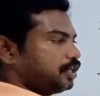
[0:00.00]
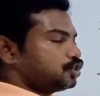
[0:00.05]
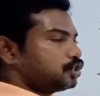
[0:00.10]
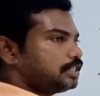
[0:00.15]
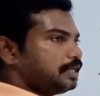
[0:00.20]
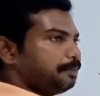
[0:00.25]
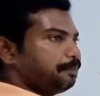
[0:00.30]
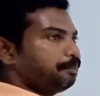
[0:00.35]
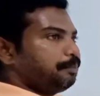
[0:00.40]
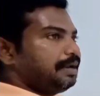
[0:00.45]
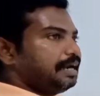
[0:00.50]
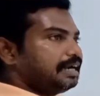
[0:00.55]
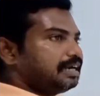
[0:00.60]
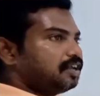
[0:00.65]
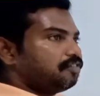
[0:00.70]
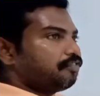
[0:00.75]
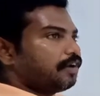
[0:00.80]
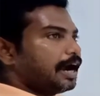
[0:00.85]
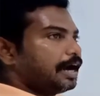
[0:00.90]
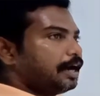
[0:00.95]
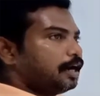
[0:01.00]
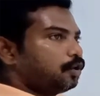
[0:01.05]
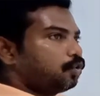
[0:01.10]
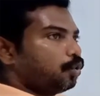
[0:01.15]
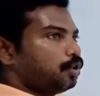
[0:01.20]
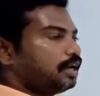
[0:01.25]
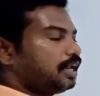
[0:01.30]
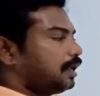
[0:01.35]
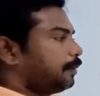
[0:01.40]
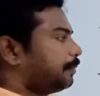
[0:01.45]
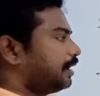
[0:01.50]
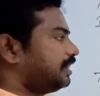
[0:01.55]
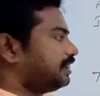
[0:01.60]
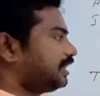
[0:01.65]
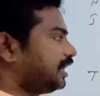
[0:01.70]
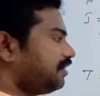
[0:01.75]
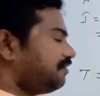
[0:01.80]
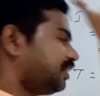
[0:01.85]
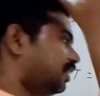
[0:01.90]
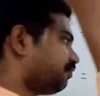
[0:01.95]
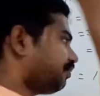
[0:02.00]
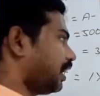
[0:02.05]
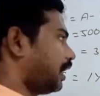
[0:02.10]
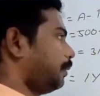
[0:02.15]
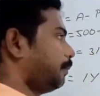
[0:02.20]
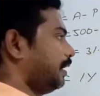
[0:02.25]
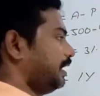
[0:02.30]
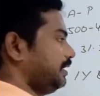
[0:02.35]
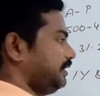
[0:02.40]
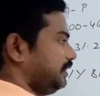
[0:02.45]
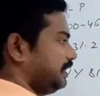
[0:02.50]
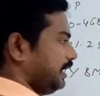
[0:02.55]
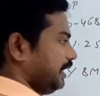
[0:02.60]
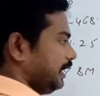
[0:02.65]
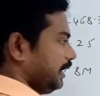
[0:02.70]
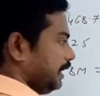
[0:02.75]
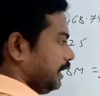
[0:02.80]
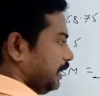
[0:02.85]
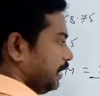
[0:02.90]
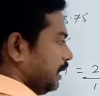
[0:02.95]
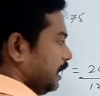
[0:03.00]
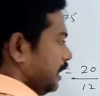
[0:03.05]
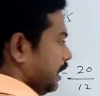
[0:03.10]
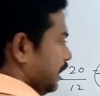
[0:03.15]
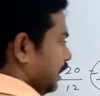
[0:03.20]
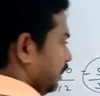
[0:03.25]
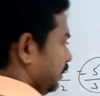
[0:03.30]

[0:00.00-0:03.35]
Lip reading: Simply divide 20 by 3 with 5 by 3.